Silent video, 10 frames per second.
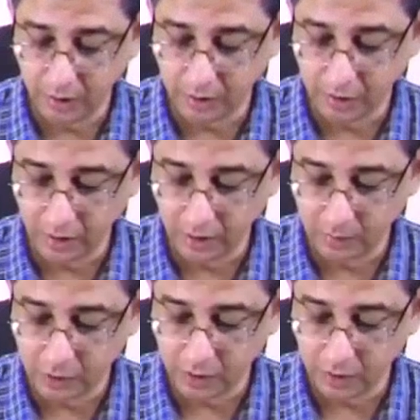at the
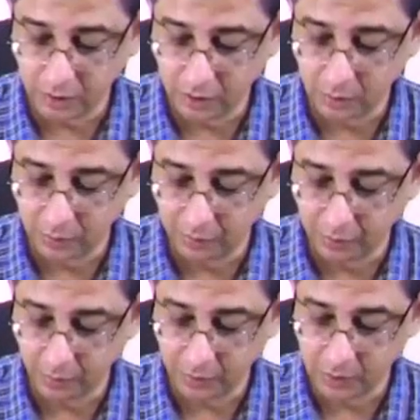NMJ, then the
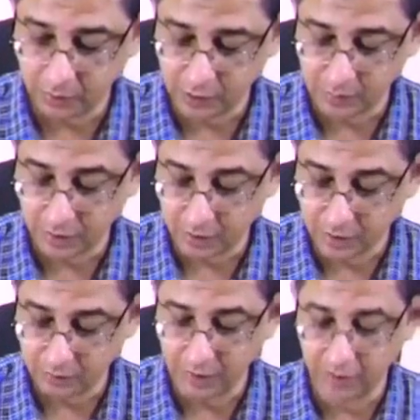performance of these
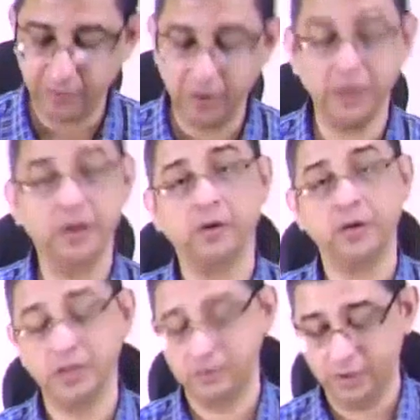patients will definitely
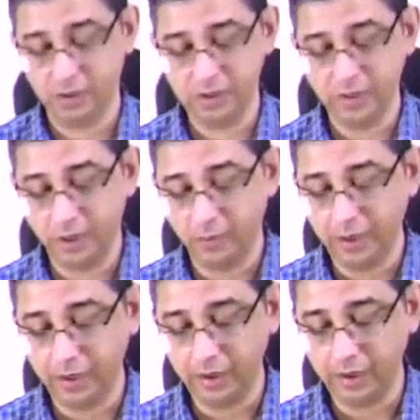increase. Whereas in
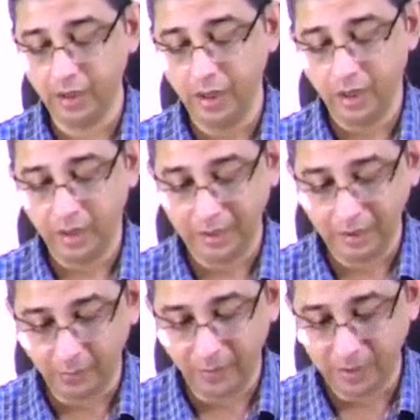Lambert-Eaton, in
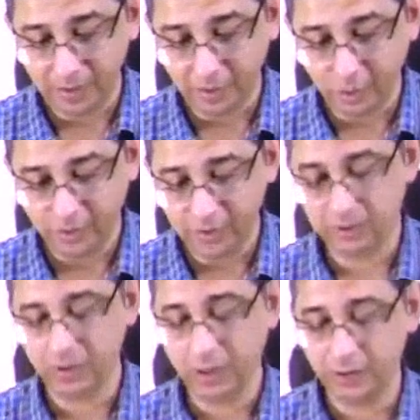comparison to myasthenia